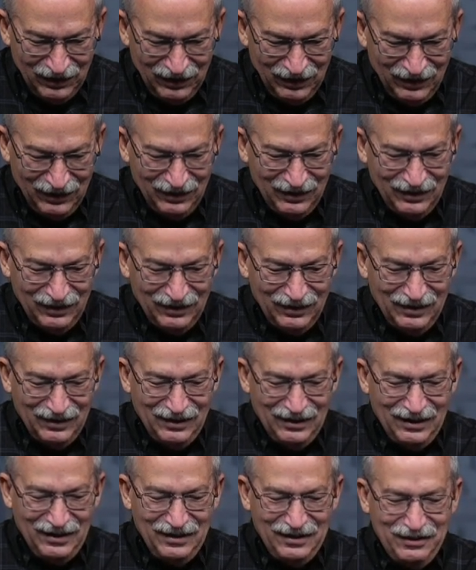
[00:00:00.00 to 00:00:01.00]
Uh,
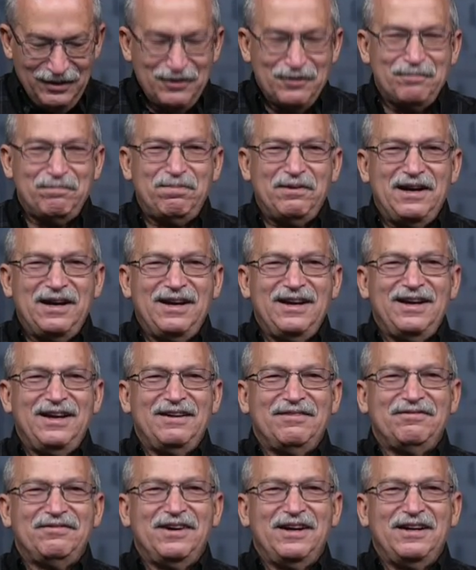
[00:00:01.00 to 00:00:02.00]
I hope I
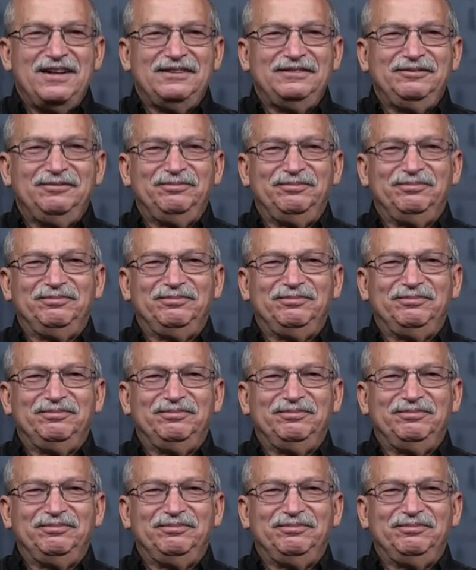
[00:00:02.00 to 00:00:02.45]
have uh,